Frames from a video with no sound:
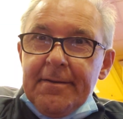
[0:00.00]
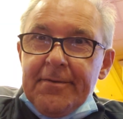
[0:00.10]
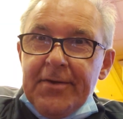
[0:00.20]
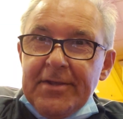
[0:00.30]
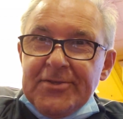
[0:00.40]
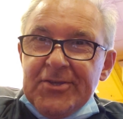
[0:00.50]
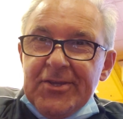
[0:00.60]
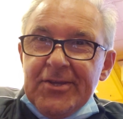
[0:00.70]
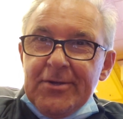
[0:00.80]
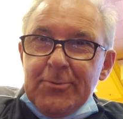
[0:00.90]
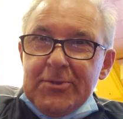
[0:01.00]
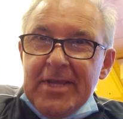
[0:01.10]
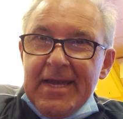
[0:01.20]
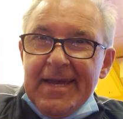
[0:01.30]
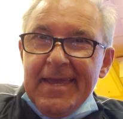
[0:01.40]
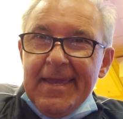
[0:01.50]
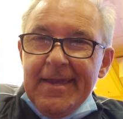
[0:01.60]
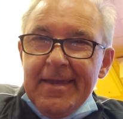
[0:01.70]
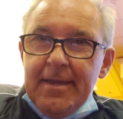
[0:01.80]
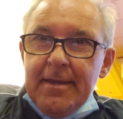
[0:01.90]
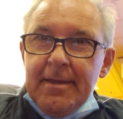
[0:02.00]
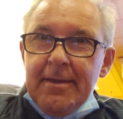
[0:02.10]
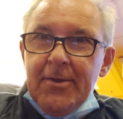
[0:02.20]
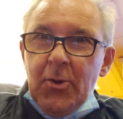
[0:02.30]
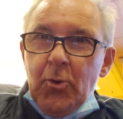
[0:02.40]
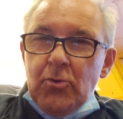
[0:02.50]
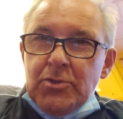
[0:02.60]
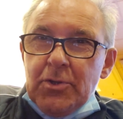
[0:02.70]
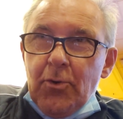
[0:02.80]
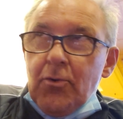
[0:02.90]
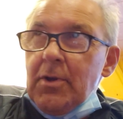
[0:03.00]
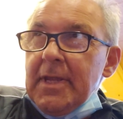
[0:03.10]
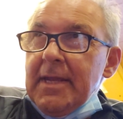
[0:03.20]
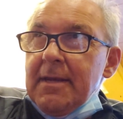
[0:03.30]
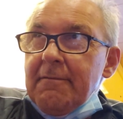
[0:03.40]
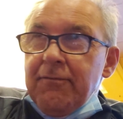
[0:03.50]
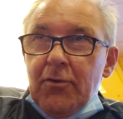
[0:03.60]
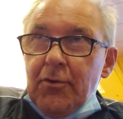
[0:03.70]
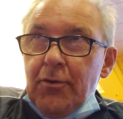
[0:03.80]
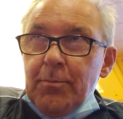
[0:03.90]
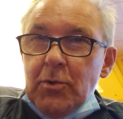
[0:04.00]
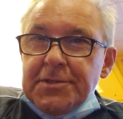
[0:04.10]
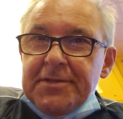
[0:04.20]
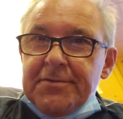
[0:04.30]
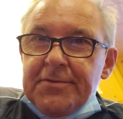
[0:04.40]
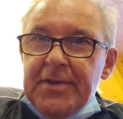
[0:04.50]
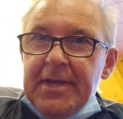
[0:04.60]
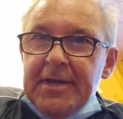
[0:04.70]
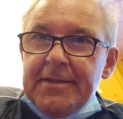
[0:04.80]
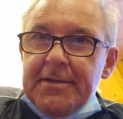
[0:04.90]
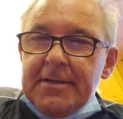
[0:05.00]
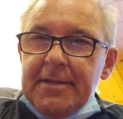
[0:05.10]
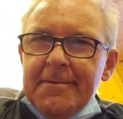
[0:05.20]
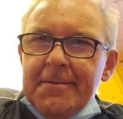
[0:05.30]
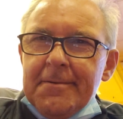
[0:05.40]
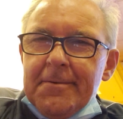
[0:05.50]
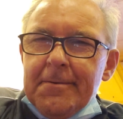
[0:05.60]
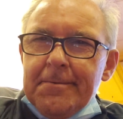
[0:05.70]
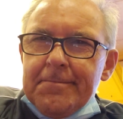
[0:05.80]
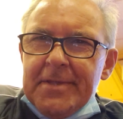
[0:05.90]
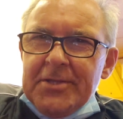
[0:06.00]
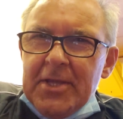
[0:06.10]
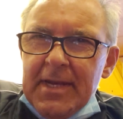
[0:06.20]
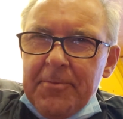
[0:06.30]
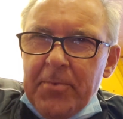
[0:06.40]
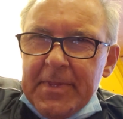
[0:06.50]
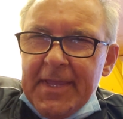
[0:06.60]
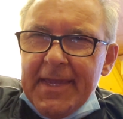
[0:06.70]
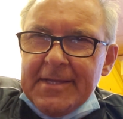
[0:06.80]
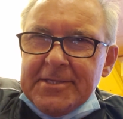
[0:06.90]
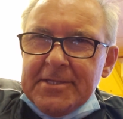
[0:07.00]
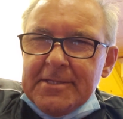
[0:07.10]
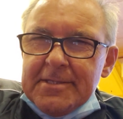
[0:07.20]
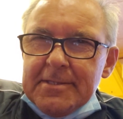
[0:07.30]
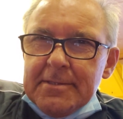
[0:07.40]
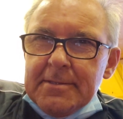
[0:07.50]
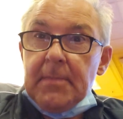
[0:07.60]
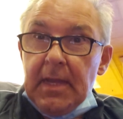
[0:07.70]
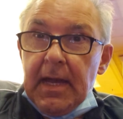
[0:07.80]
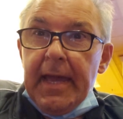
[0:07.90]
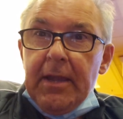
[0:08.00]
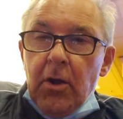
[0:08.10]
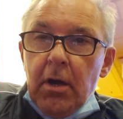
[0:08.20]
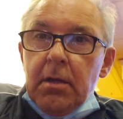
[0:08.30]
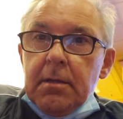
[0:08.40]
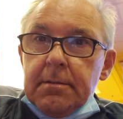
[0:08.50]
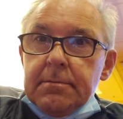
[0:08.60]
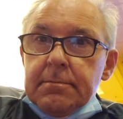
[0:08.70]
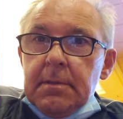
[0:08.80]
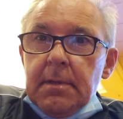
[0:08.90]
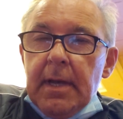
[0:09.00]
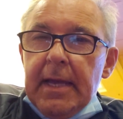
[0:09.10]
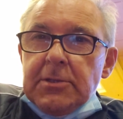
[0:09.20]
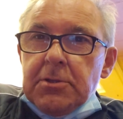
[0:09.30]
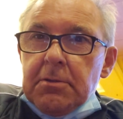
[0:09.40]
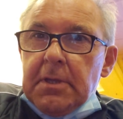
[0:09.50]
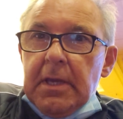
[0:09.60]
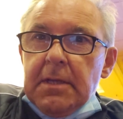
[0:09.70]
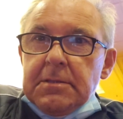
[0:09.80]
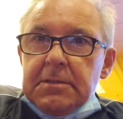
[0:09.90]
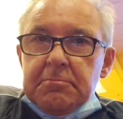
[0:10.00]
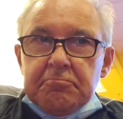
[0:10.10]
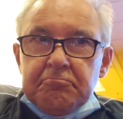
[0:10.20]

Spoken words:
crazy loose guy goes all in for almost 300. Whoa. Did he limp with the aces? I call. I show kings.